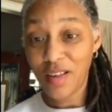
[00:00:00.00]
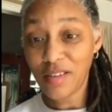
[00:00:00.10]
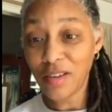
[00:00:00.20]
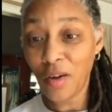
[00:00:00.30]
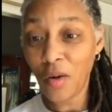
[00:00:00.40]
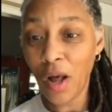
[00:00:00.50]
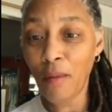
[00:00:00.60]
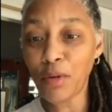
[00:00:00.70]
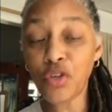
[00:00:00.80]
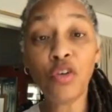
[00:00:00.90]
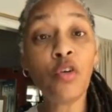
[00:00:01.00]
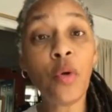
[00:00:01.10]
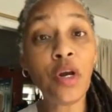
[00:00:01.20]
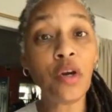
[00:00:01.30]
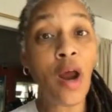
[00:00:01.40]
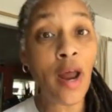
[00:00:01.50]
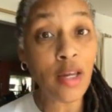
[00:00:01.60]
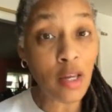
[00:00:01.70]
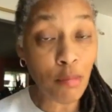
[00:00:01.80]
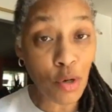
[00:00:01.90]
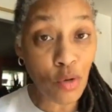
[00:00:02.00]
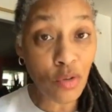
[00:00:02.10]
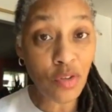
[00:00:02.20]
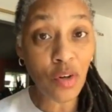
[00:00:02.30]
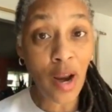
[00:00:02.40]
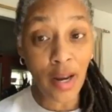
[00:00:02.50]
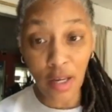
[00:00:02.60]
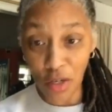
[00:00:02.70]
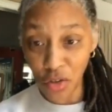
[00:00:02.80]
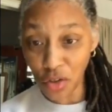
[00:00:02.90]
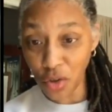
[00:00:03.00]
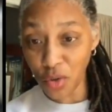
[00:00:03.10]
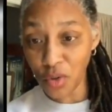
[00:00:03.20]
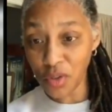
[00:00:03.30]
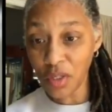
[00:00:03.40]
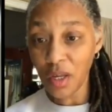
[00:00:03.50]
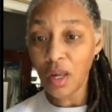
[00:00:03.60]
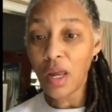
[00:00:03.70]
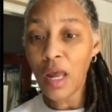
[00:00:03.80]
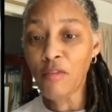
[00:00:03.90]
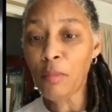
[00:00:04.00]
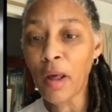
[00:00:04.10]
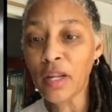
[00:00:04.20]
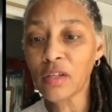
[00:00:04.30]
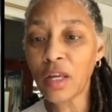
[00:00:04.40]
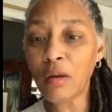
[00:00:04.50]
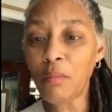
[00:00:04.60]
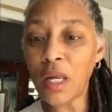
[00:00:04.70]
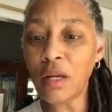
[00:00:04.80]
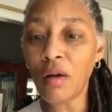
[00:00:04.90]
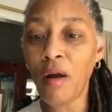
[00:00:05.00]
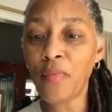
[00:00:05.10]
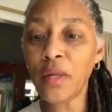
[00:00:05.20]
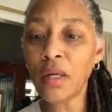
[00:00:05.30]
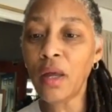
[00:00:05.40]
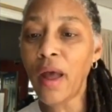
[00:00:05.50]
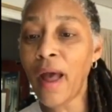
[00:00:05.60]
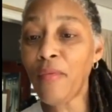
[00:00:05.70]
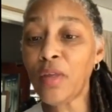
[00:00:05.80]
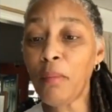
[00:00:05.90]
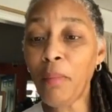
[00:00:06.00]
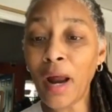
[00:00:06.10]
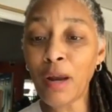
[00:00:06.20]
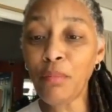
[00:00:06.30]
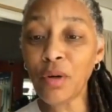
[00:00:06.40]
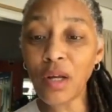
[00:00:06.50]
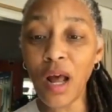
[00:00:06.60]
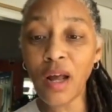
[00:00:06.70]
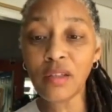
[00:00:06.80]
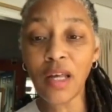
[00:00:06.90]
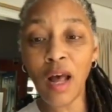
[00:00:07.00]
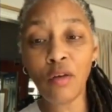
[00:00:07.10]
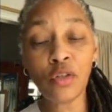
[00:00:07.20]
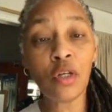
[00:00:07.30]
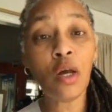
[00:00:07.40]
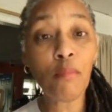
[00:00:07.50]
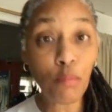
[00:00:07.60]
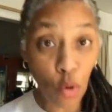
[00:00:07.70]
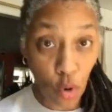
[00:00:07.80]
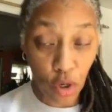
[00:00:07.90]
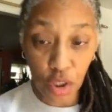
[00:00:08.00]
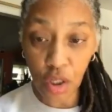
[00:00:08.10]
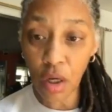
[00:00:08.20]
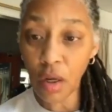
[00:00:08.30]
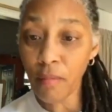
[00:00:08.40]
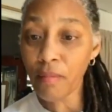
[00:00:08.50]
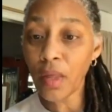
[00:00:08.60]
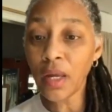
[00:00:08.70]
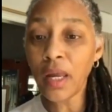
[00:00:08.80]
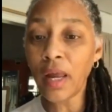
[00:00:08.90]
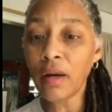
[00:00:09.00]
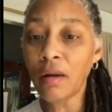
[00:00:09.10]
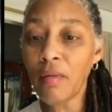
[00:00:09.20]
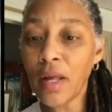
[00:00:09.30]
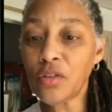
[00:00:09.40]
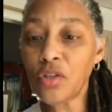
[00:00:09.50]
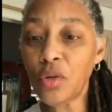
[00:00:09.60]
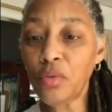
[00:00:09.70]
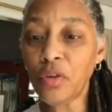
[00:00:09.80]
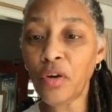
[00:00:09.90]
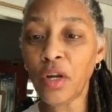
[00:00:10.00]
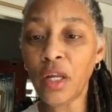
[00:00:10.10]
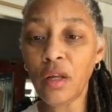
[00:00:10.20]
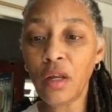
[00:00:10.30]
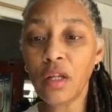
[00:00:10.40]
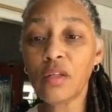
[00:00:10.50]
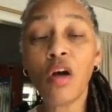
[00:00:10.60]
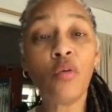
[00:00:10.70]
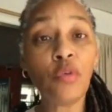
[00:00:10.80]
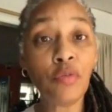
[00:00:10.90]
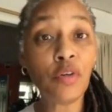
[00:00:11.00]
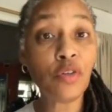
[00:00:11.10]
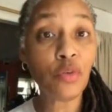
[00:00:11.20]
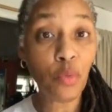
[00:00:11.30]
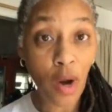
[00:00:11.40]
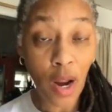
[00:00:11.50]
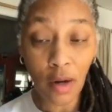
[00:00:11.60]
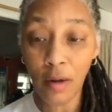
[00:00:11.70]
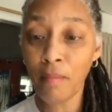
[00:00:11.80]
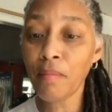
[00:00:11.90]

So be sure to wear your hiking boots, your hiking shoes. Everybody's gonna meet at the Piper Cox House porch. Again, that's 2:30, it's called Rivers Rock.